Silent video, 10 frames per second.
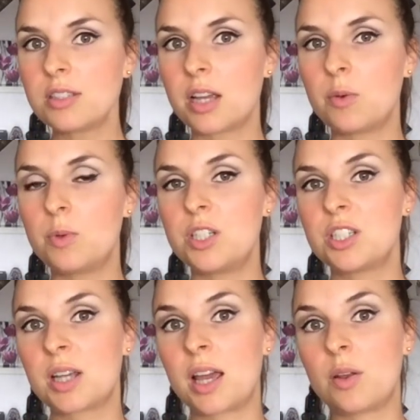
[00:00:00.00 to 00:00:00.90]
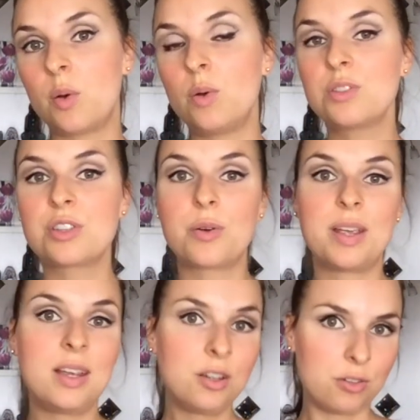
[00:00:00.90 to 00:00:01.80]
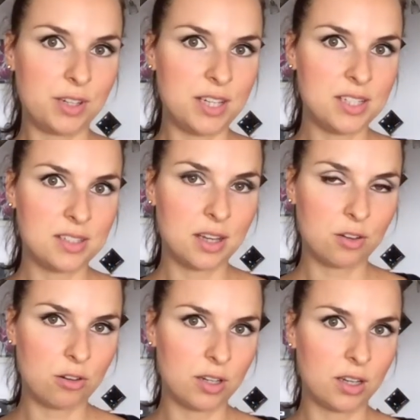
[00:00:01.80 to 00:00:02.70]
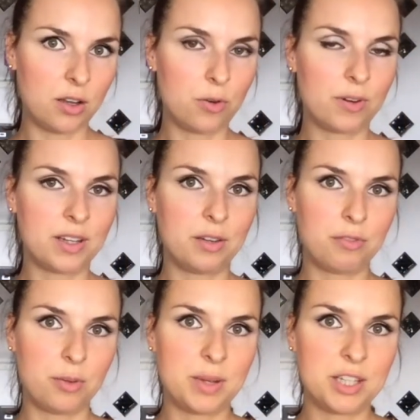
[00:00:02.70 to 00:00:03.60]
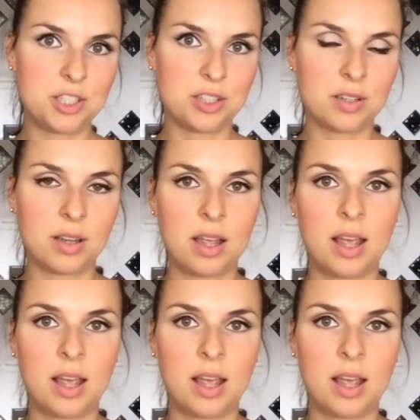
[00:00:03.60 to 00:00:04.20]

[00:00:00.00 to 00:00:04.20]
and which can also increase that chronic low-grade inflammation.